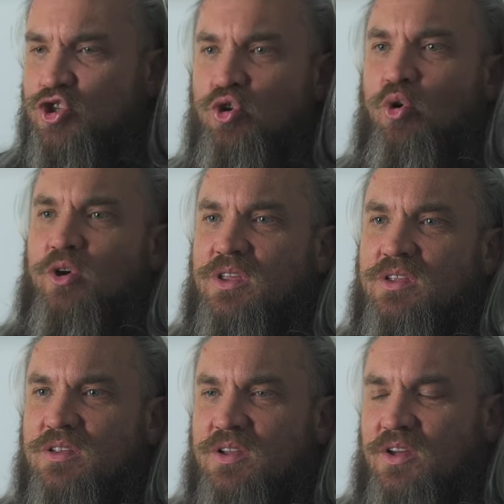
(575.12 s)
joy
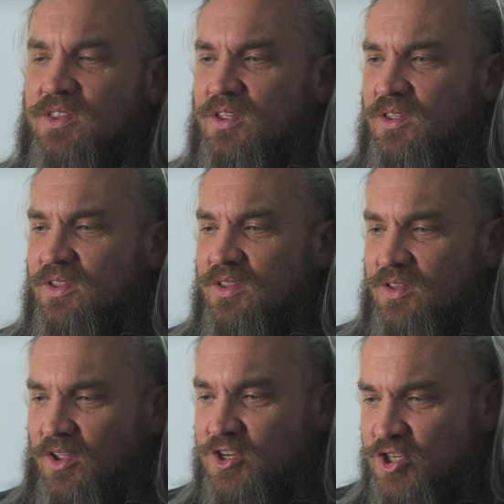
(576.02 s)
like the
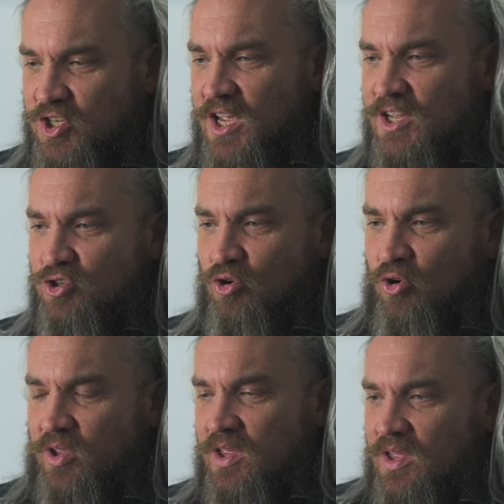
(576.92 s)
like sheer
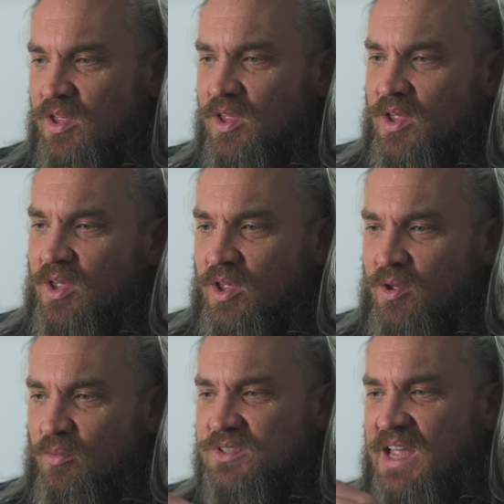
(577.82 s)
joy
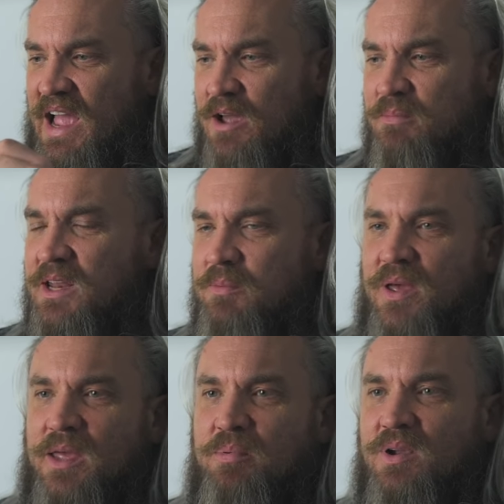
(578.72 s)
was how many
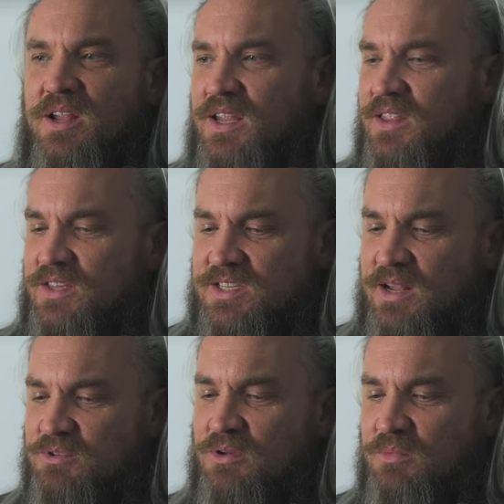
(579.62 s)
people had either
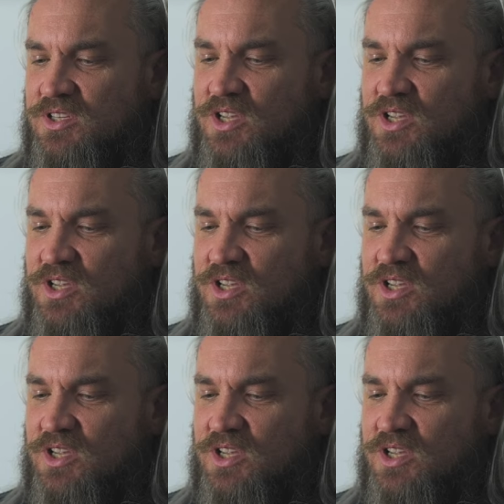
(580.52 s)
slept on my